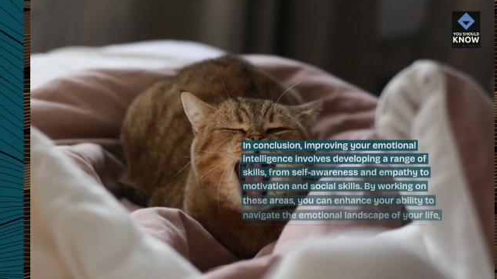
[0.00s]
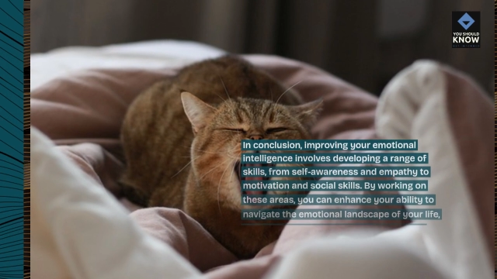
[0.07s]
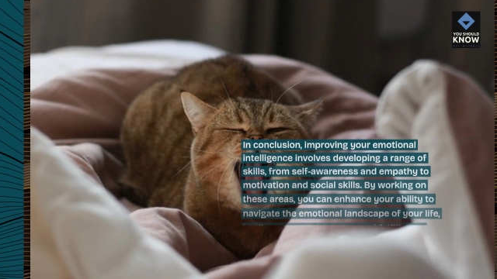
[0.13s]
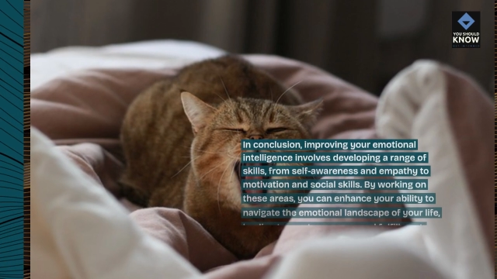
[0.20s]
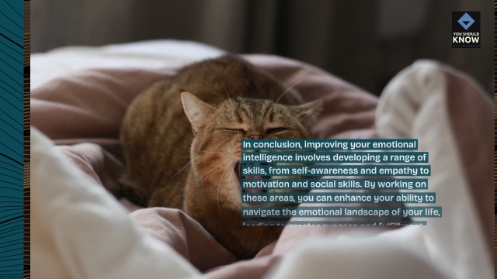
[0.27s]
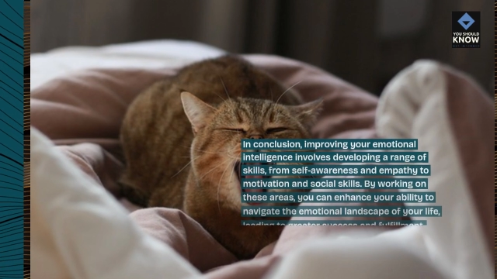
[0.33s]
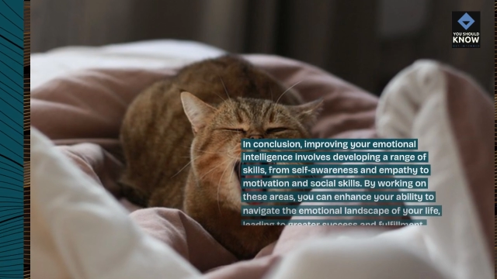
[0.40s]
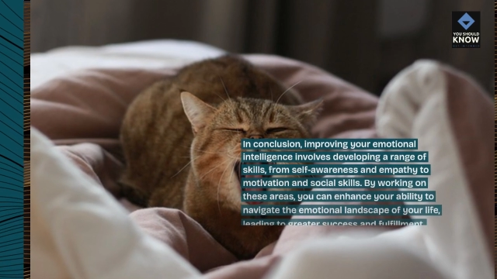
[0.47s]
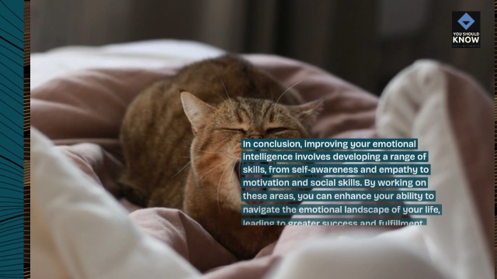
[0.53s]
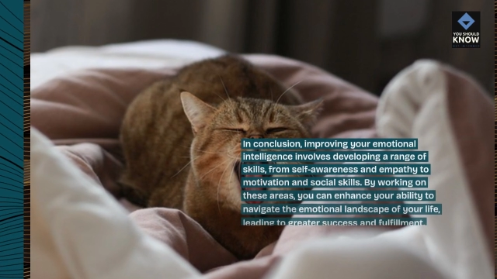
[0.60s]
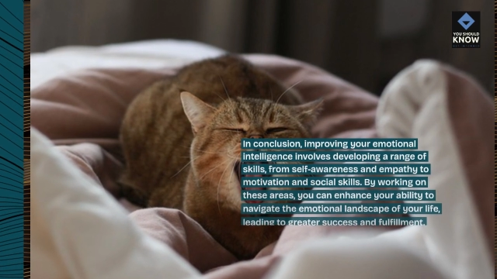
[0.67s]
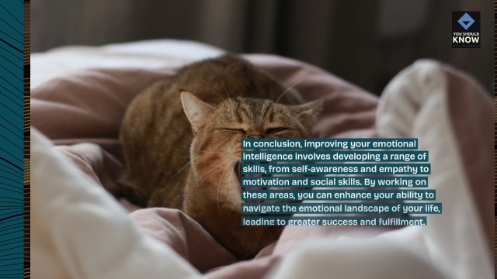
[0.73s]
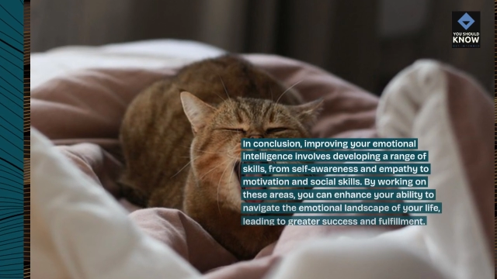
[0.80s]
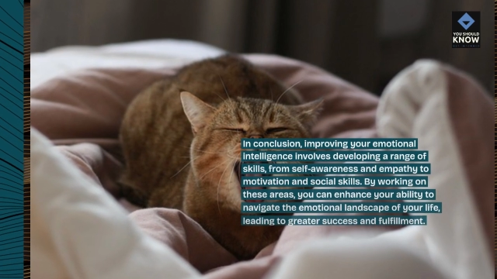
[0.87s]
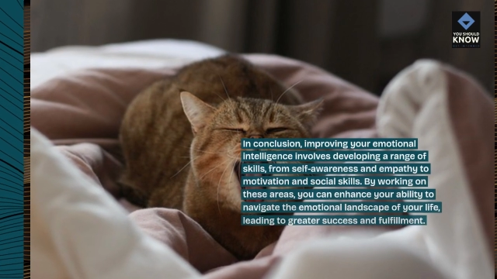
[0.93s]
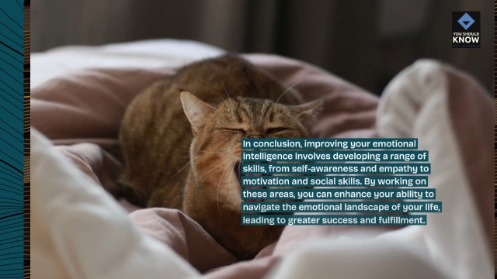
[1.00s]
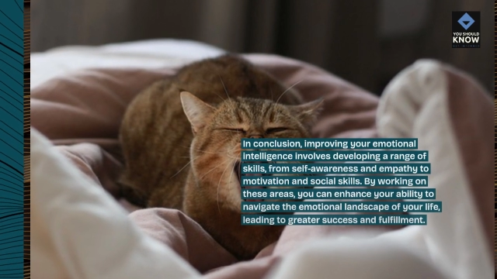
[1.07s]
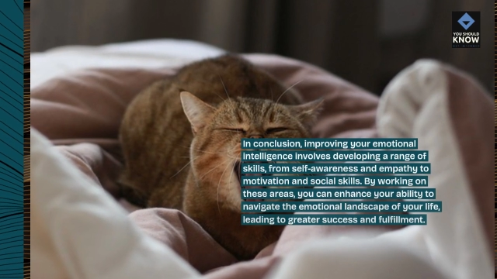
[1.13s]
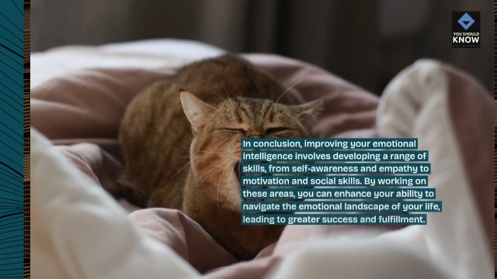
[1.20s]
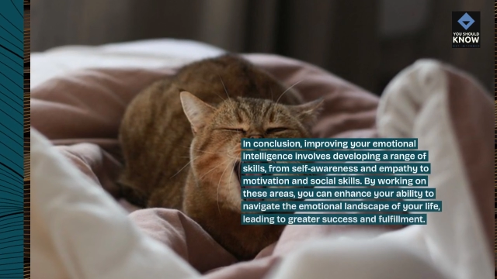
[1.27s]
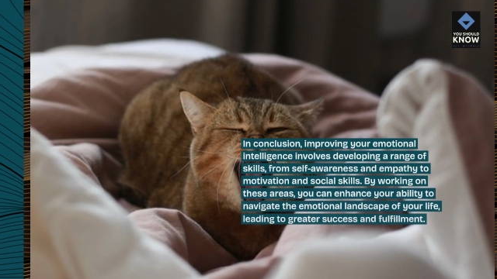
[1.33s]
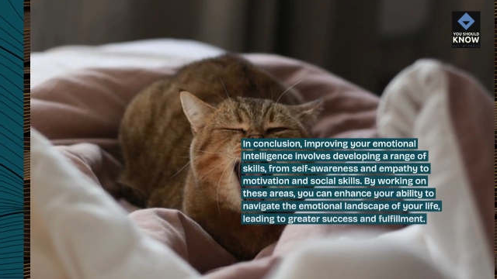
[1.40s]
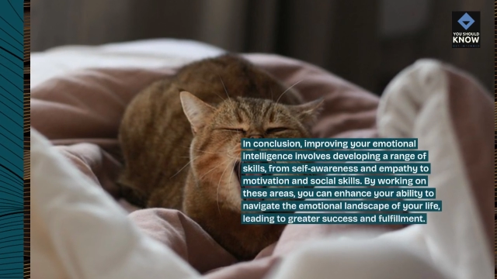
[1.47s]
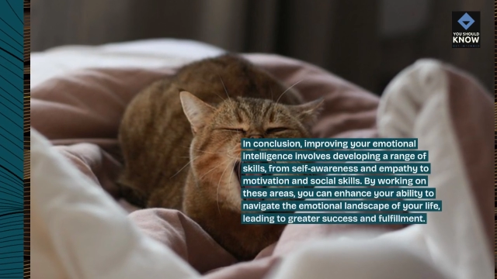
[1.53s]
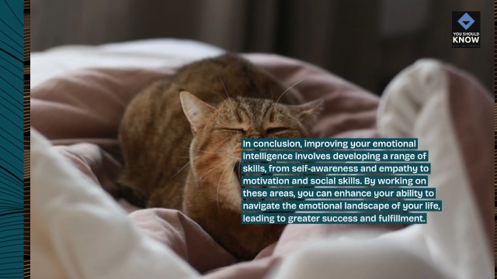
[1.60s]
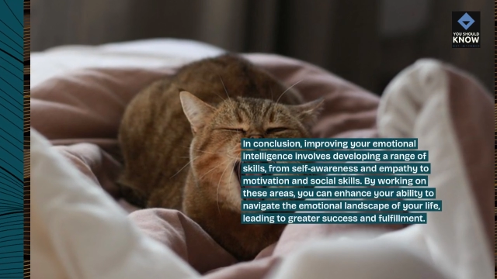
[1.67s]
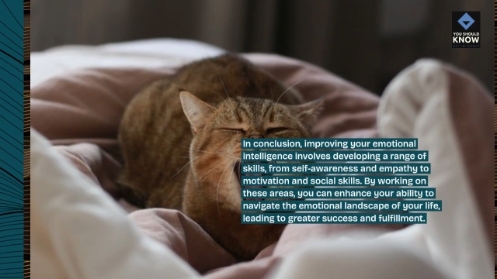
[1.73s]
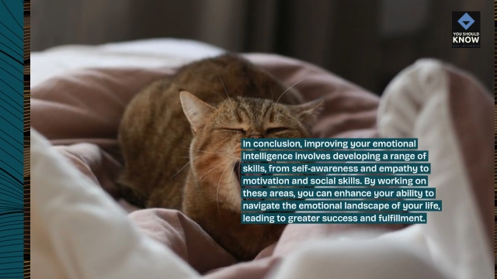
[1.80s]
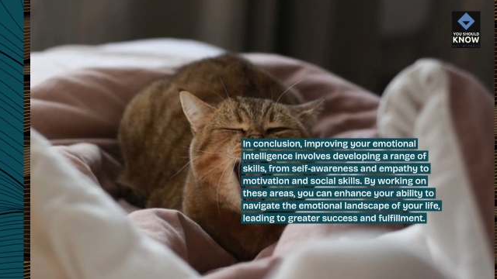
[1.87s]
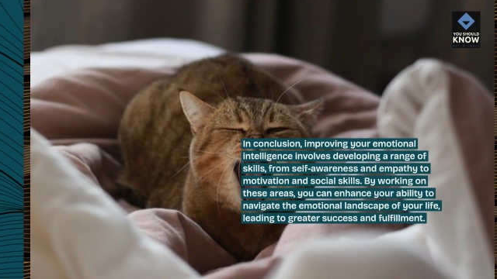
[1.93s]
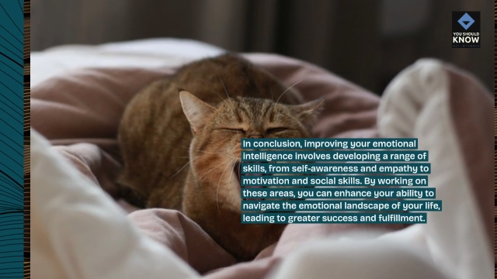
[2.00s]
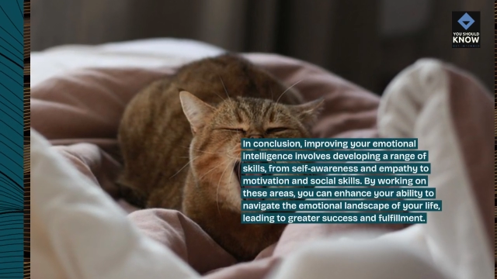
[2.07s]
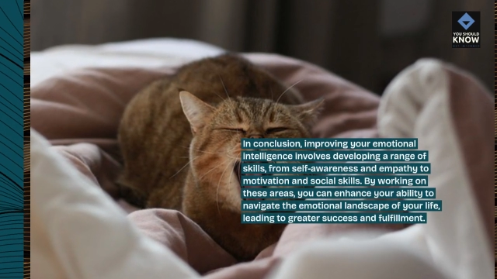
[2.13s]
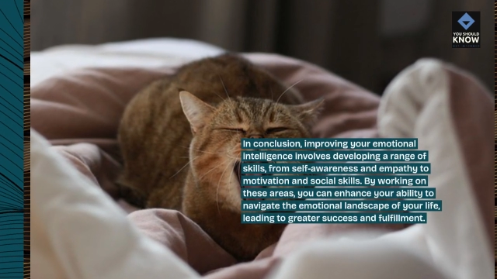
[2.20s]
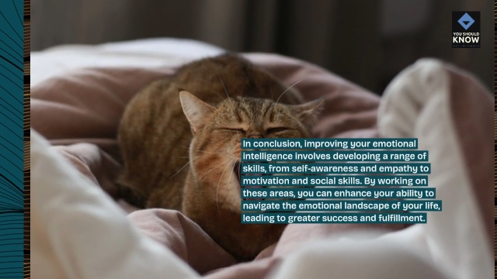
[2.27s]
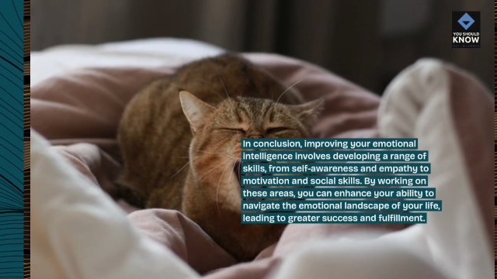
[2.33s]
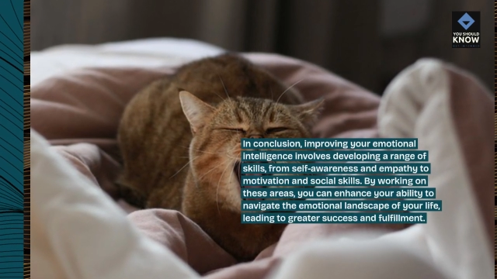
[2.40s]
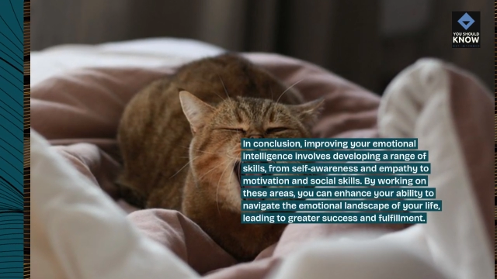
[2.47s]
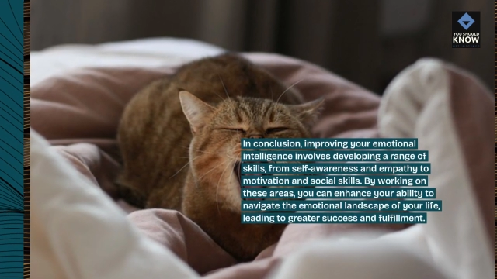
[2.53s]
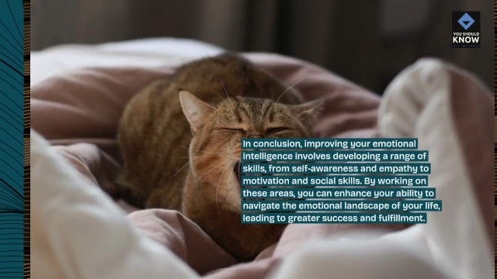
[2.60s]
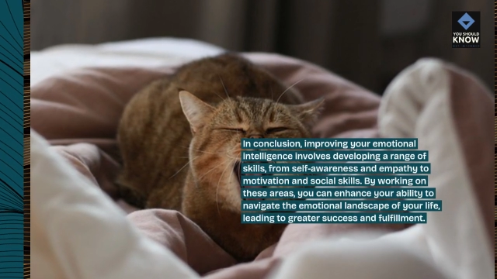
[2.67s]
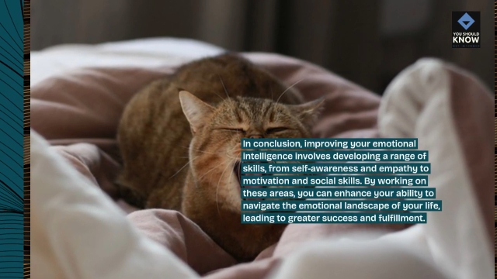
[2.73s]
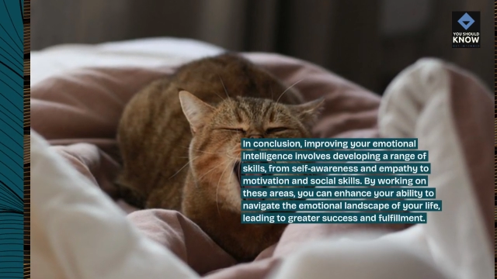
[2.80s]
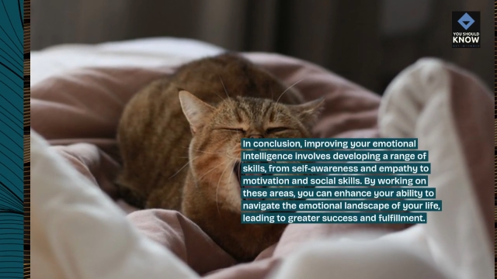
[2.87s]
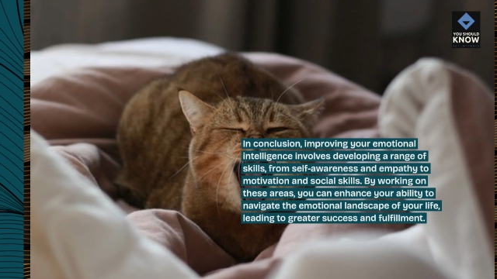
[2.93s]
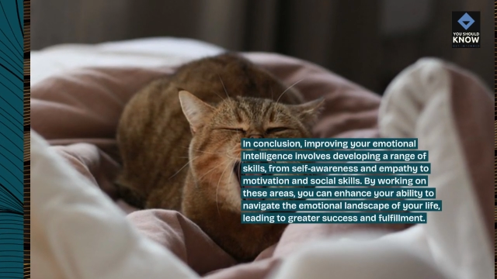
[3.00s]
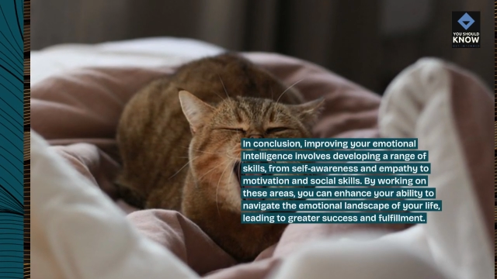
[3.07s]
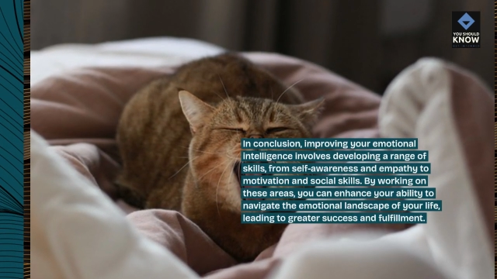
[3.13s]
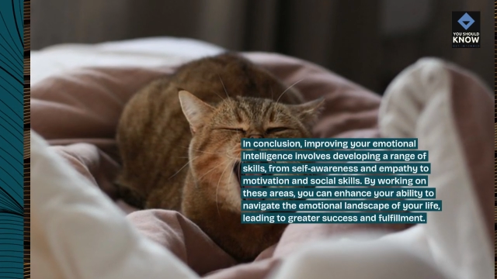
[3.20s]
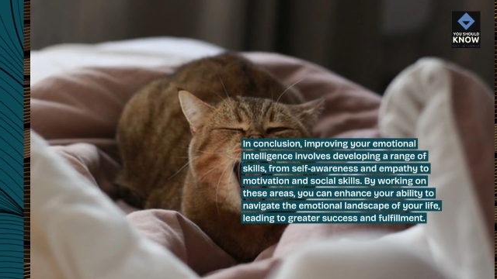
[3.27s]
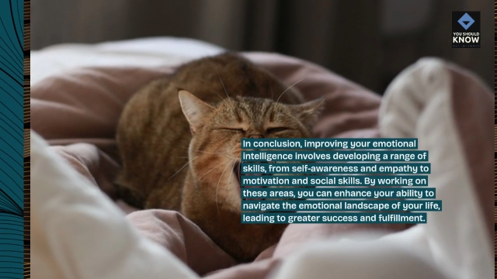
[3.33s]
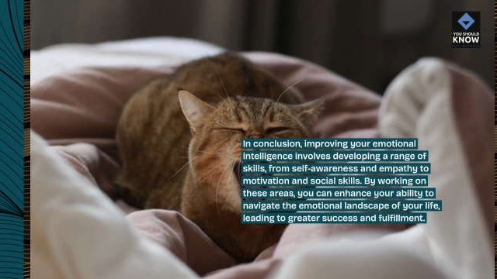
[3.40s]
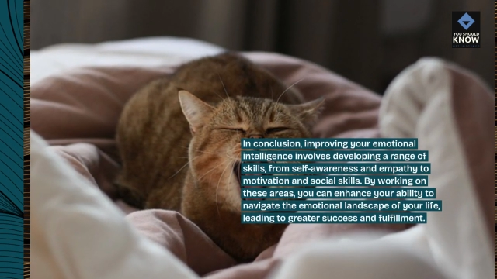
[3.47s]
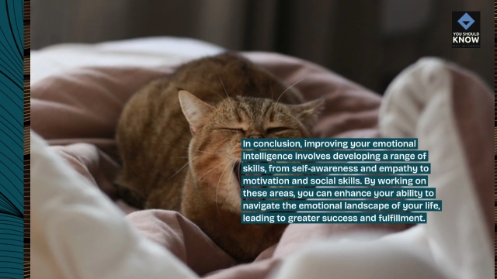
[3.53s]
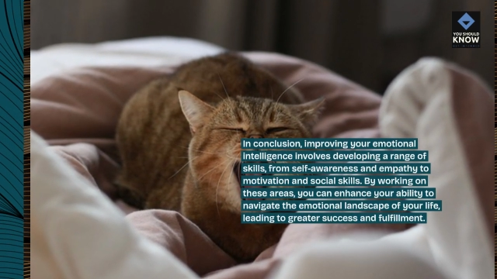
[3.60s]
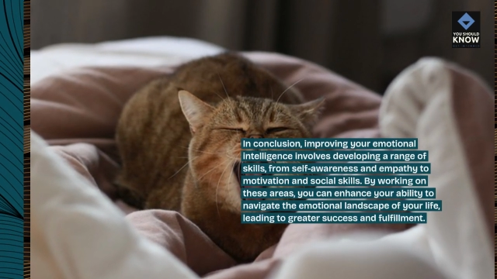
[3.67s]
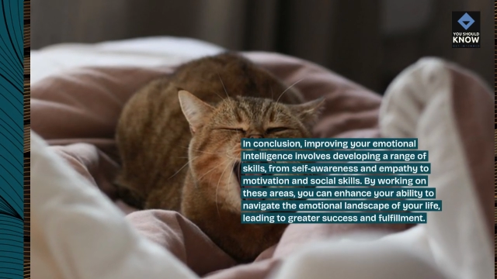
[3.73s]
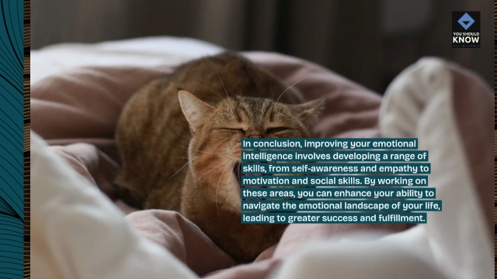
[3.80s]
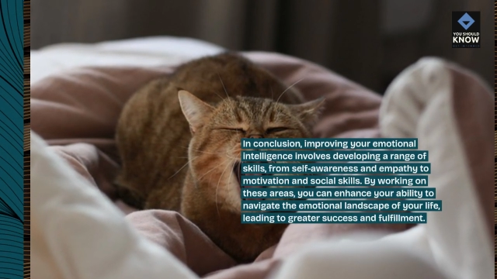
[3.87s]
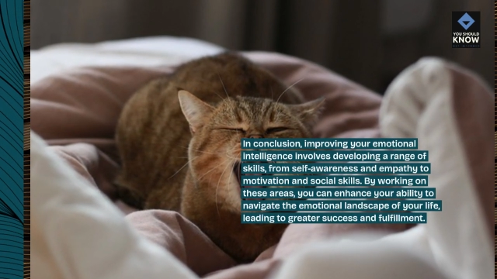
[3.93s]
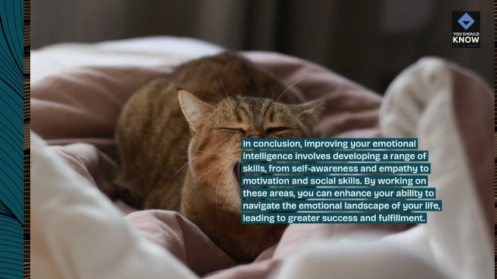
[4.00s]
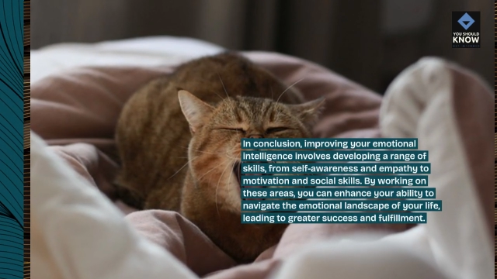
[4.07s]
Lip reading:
No face is visible, so there are no lips to read.